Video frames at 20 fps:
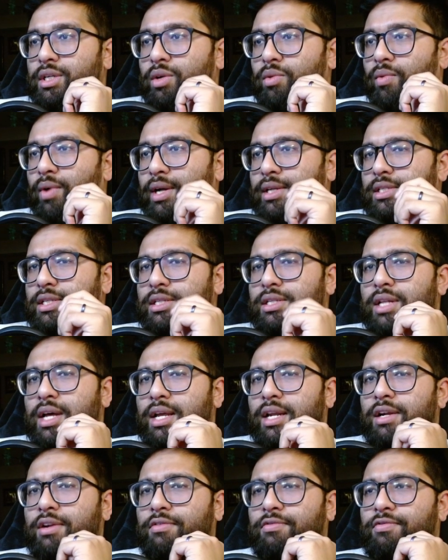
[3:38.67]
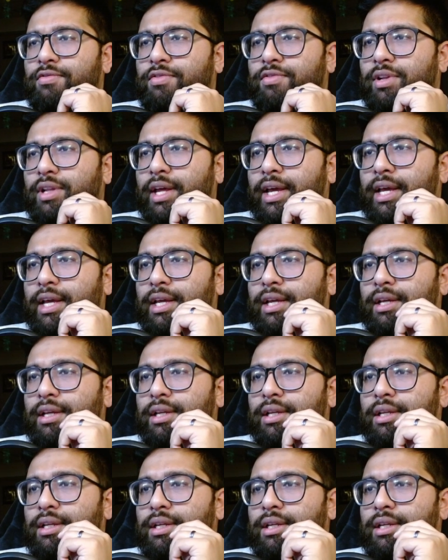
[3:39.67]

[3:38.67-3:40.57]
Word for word: Why is this not at a full eight?